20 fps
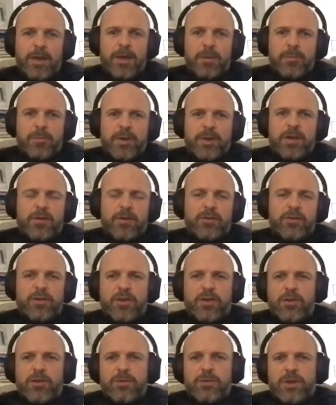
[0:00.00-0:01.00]
But, you know,
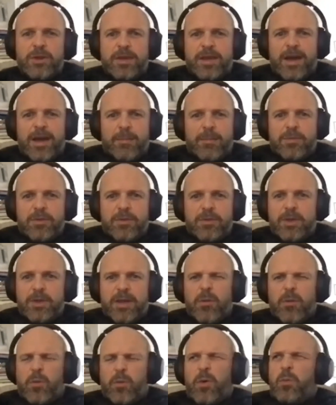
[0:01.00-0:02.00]
security, absolutely
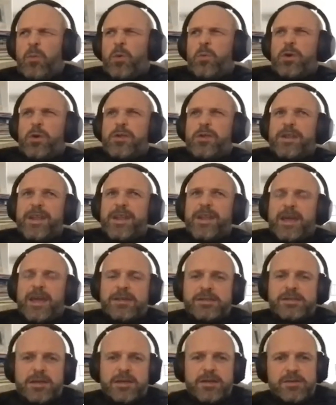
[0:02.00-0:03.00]
key. What are the next
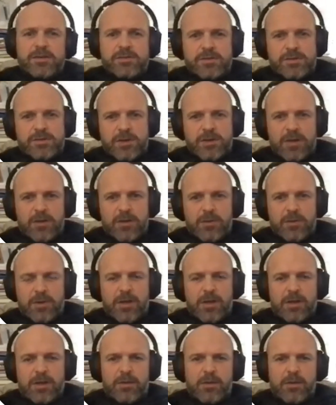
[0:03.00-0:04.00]
stages of security?
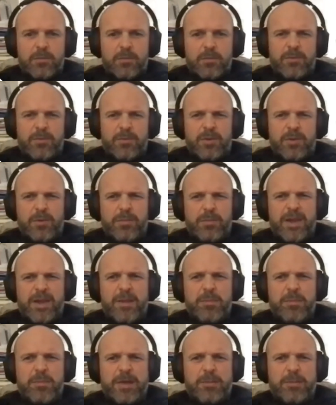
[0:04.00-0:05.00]
Not
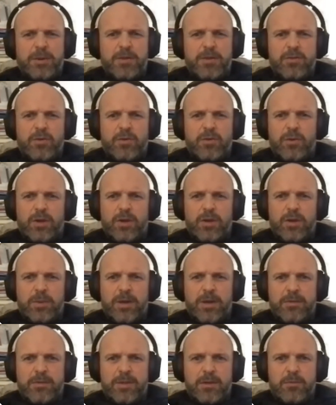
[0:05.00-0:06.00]
many people are talking
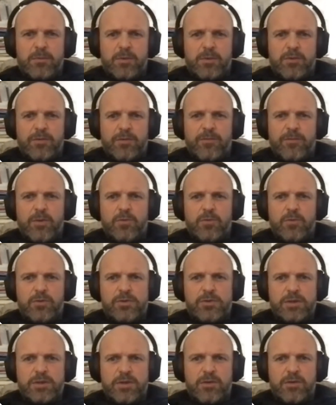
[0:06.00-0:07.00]
about that. What does the future of
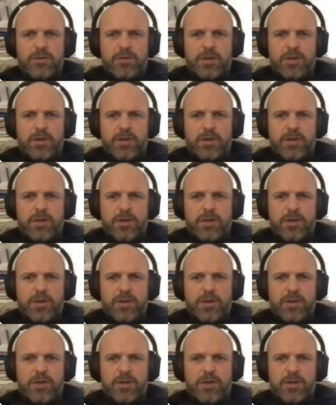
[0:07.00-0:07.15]
security